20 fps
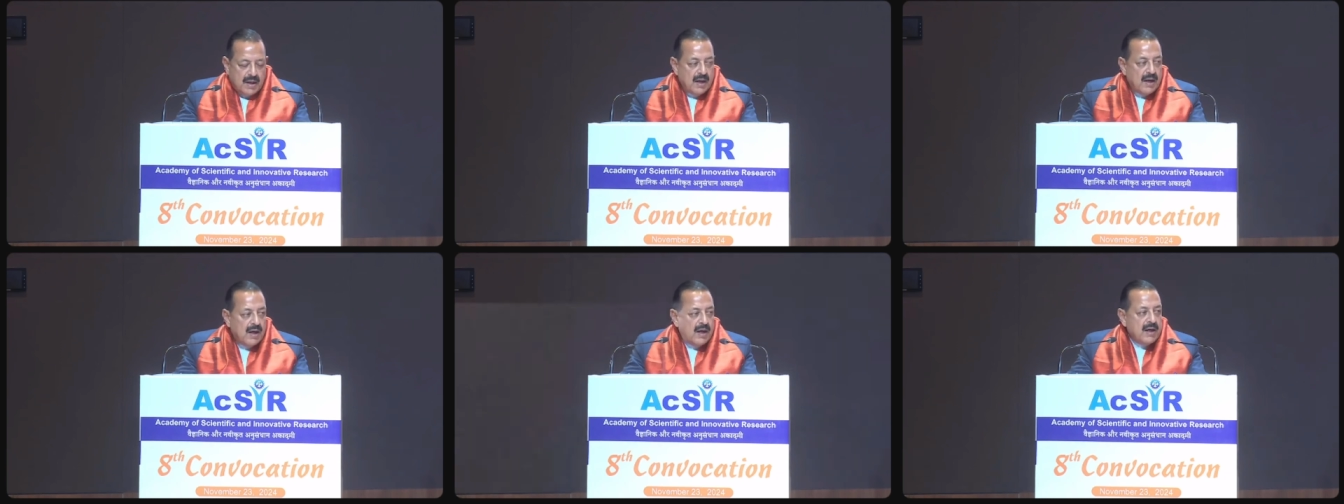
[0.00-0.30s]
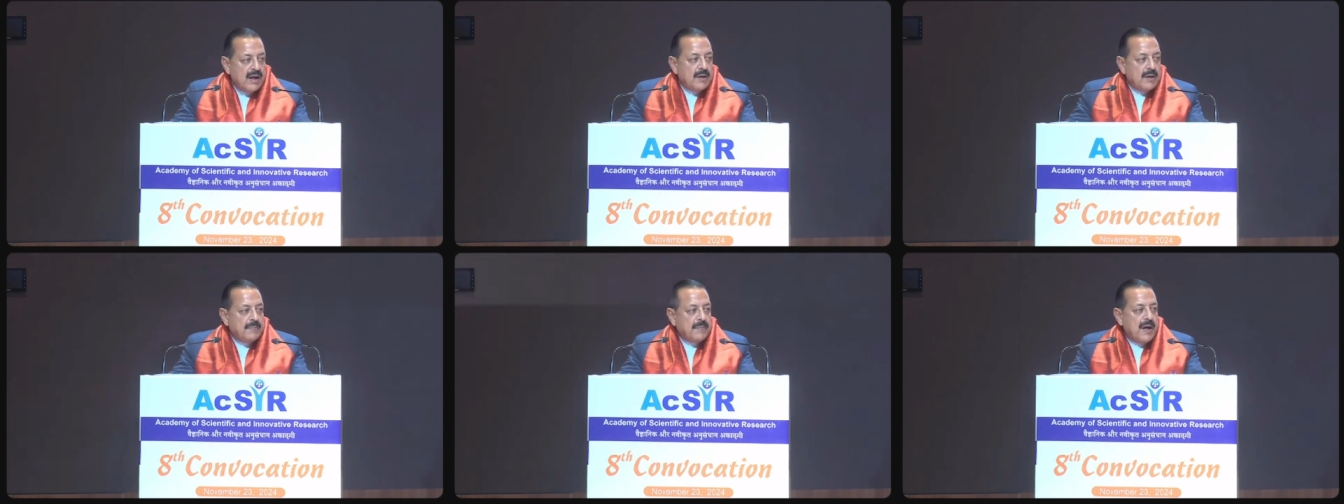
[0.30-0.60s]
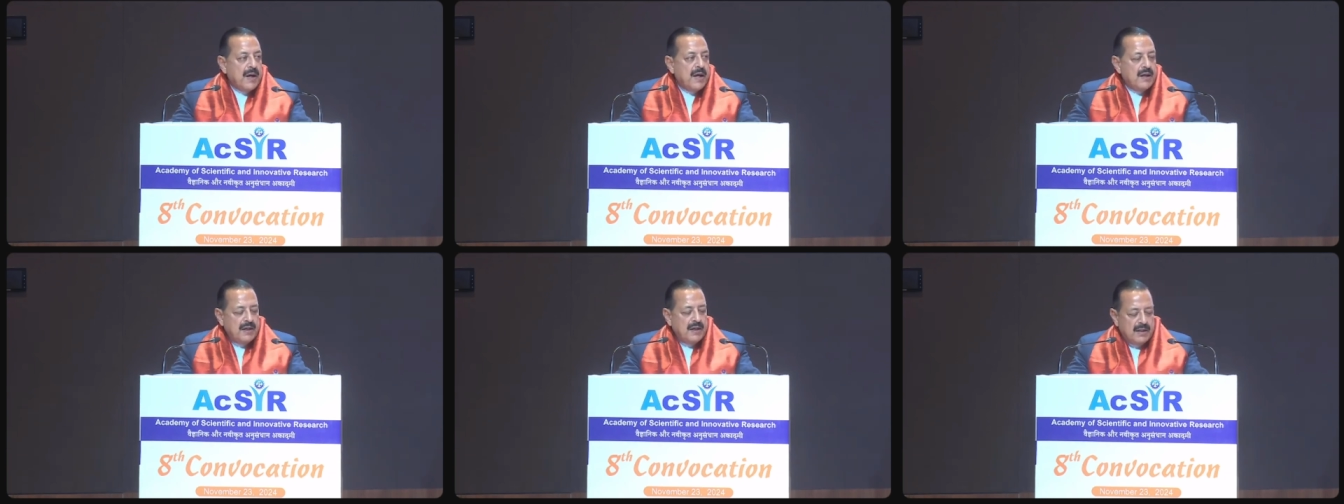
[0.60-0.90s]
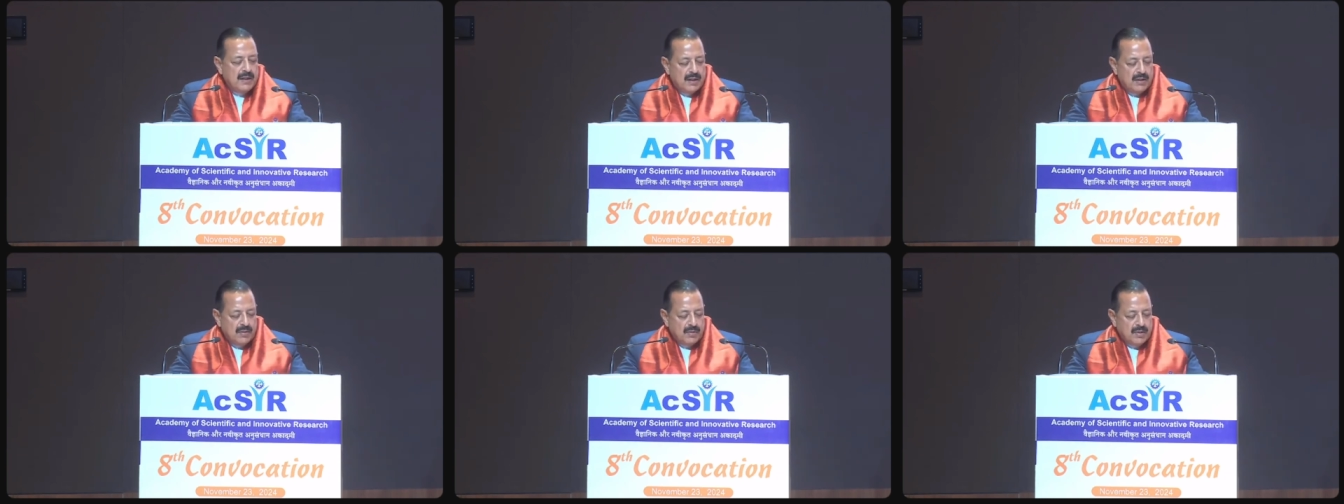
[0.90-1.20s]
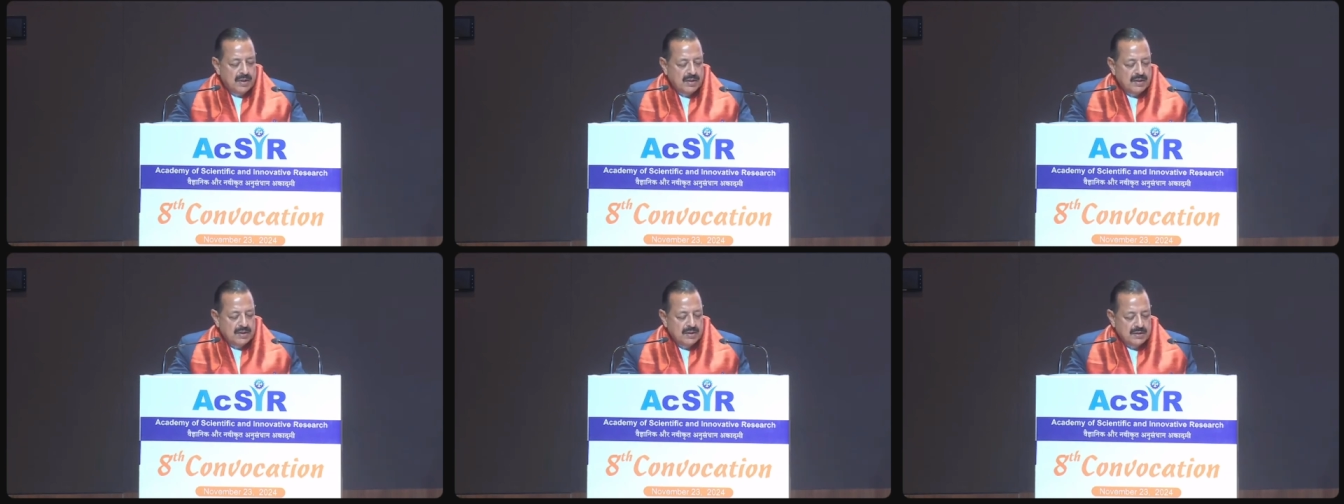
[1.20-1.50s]
are at pan-India
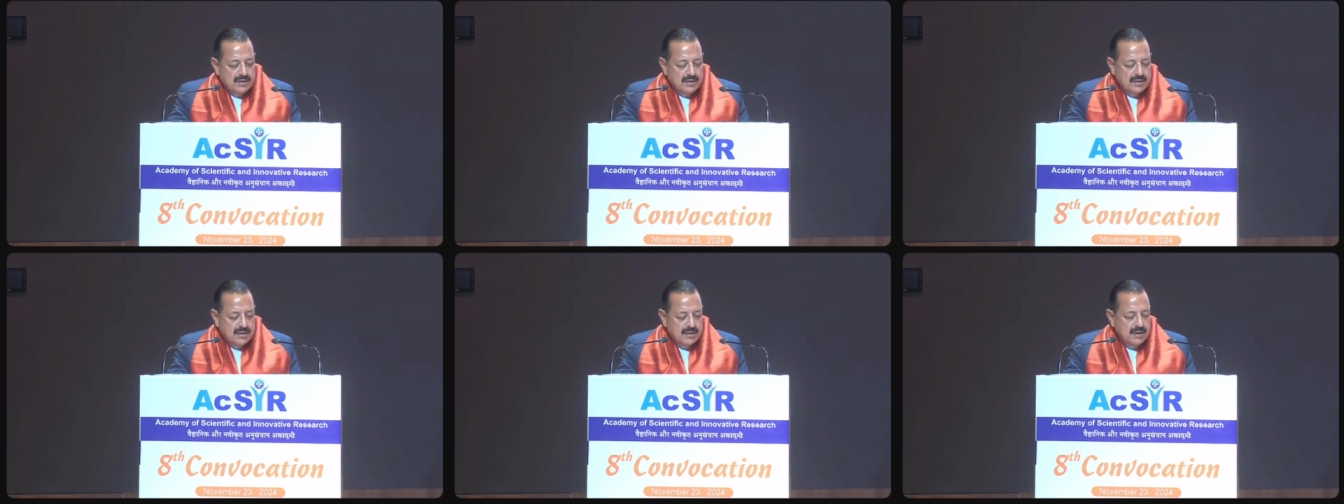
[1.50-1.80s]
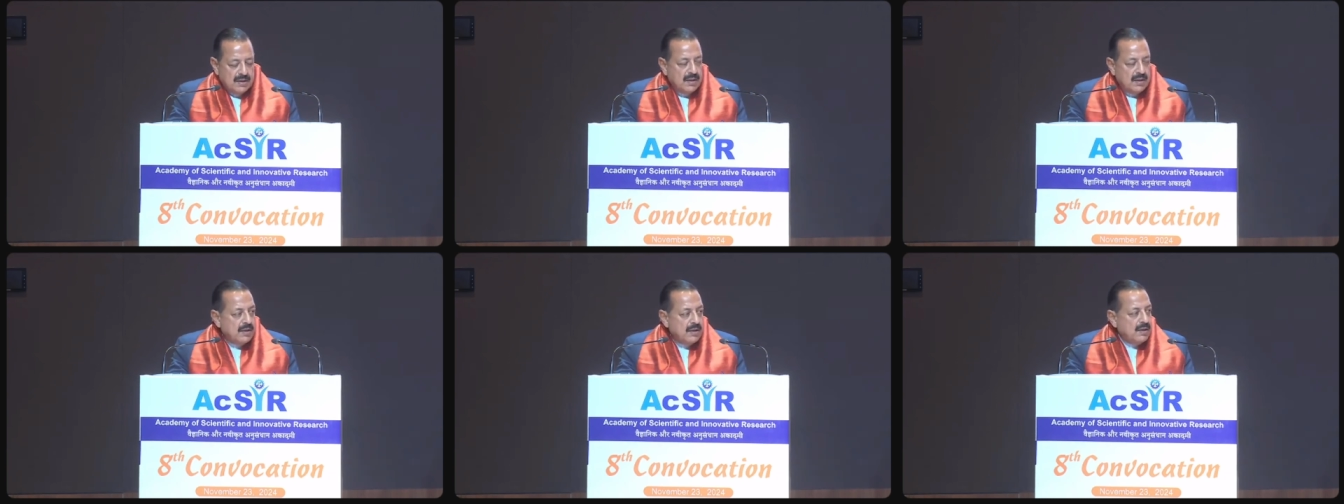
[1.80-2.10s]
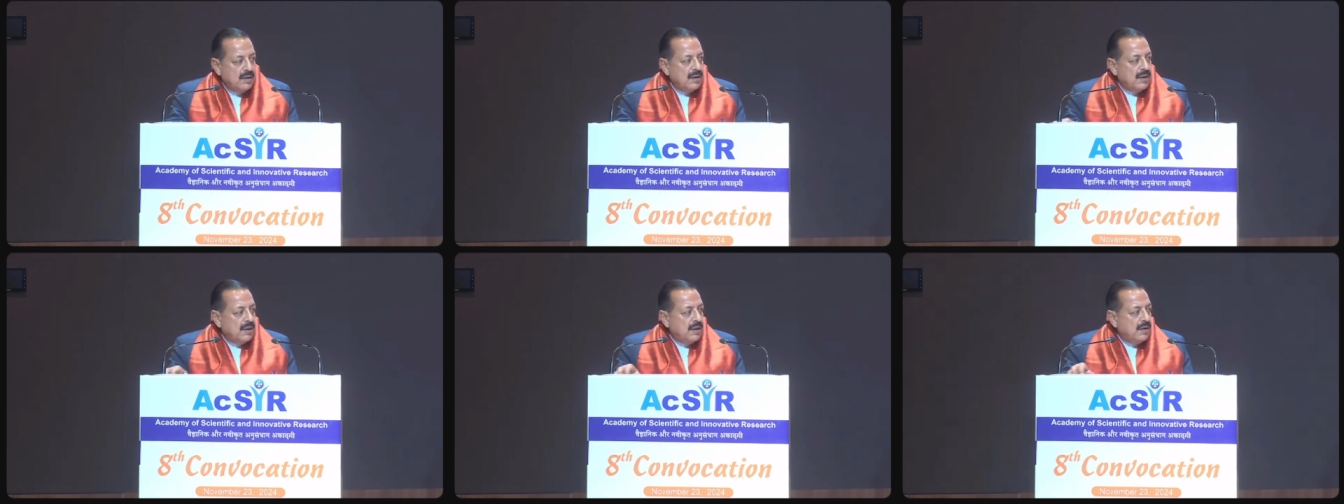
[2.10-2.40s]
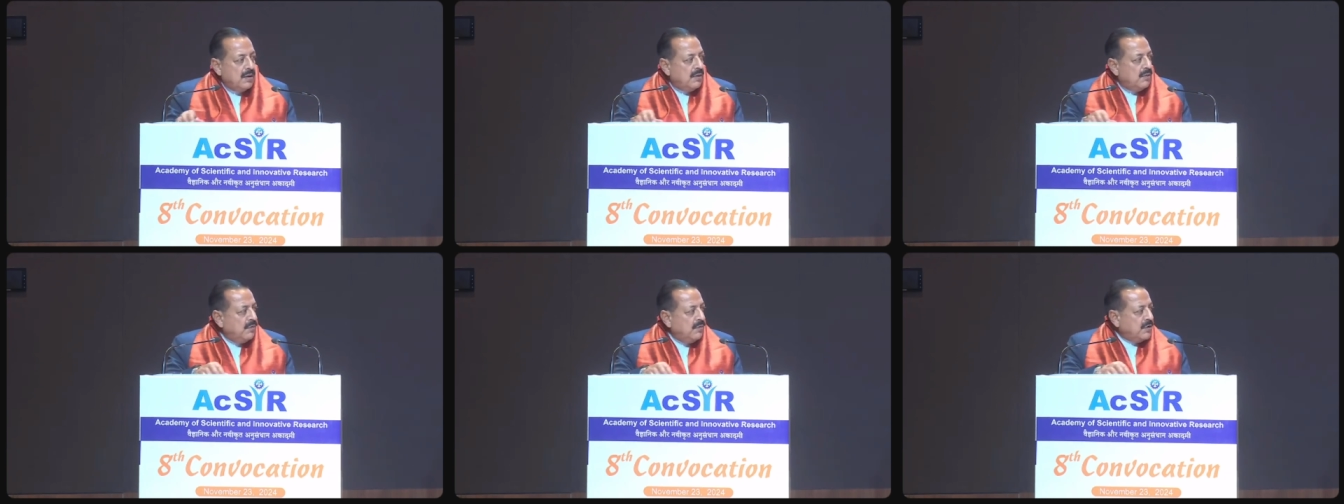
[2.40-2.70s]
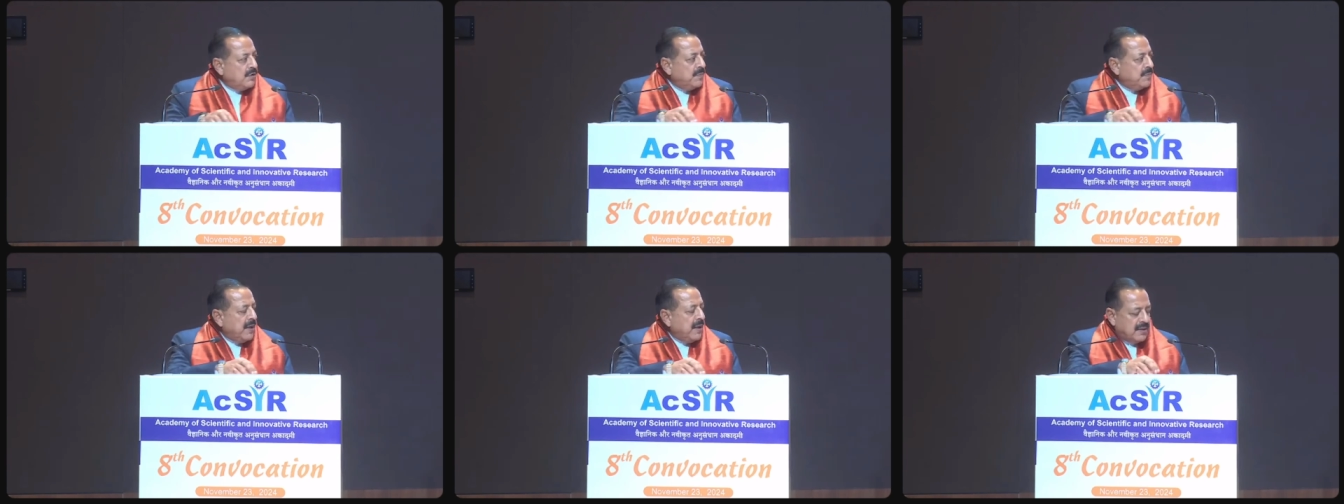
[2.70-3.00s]
locations,
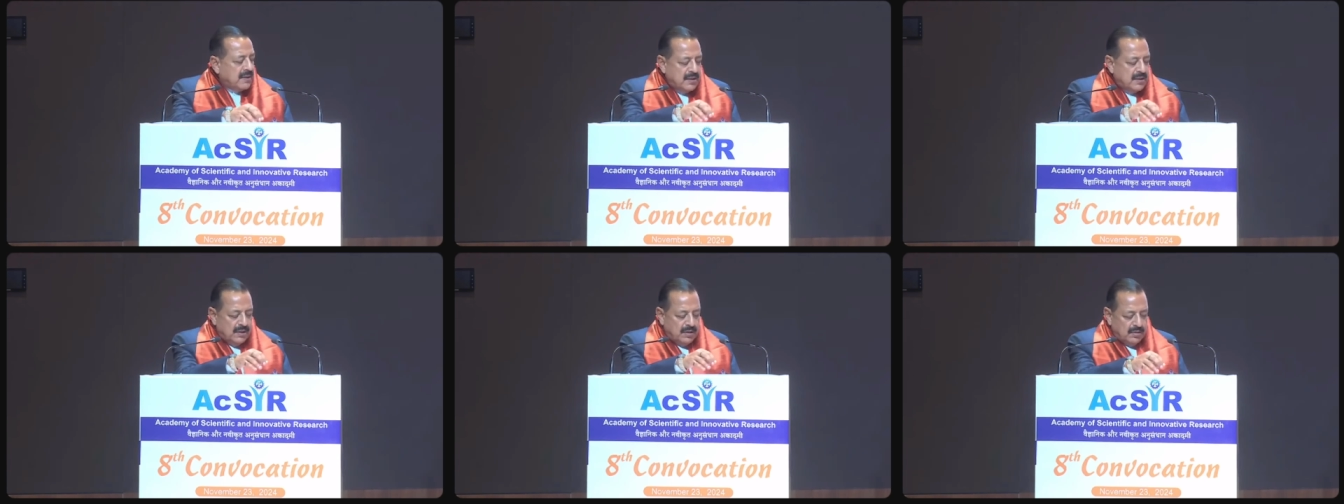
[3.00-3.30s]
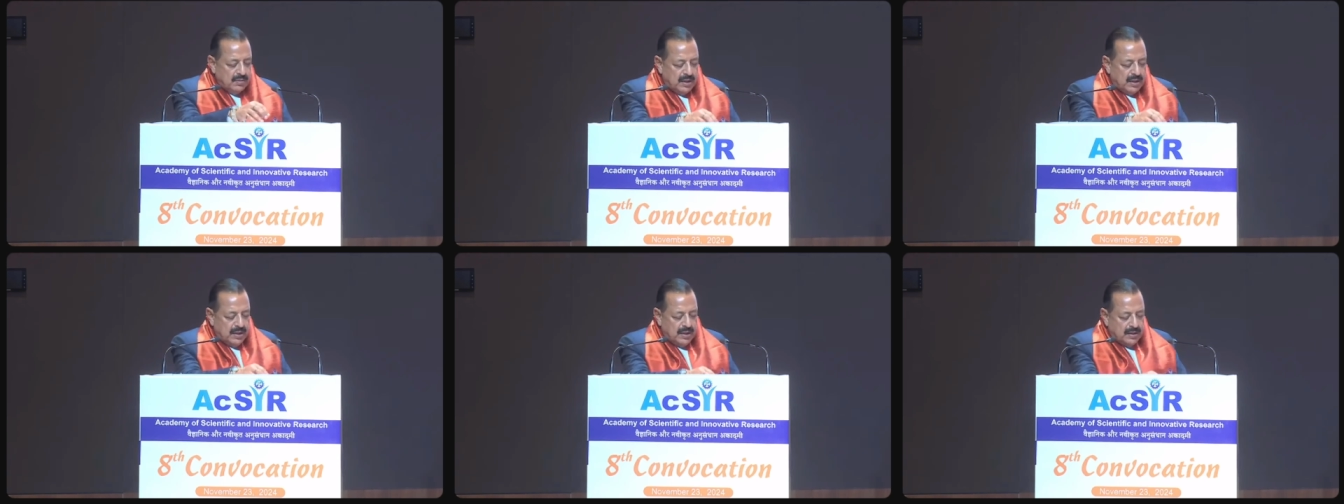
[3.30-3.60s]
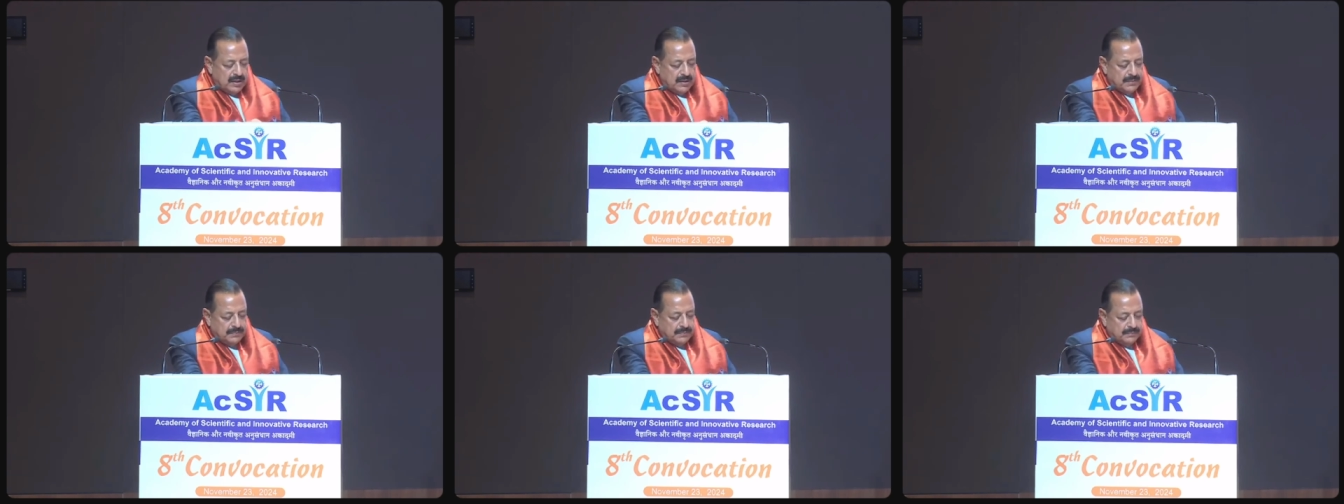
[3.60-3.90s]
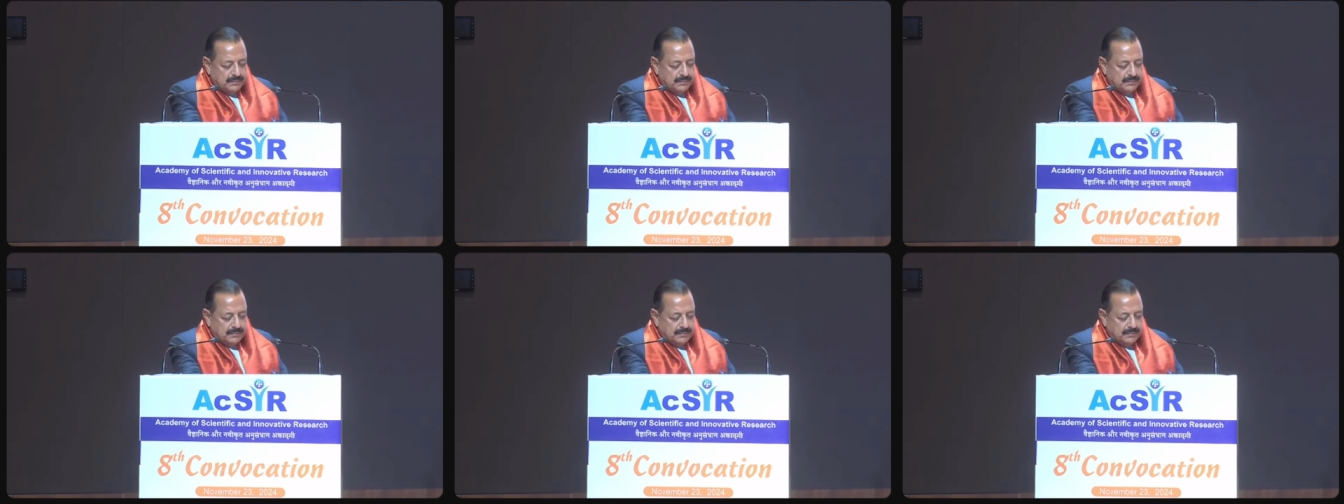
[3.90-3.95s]
which makes it unique.